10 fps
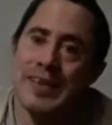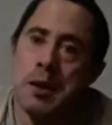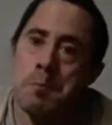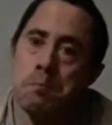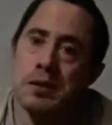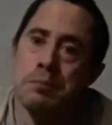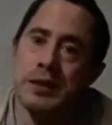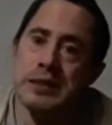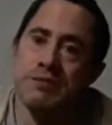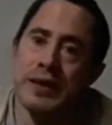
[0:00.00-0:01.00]
But the
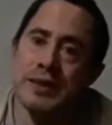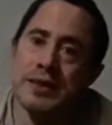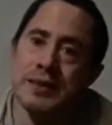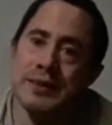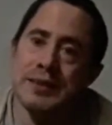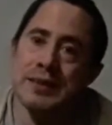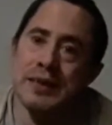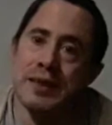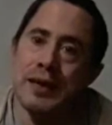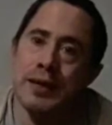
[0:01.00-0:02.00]
basic fact is
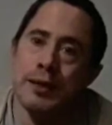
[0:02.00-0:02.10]
that I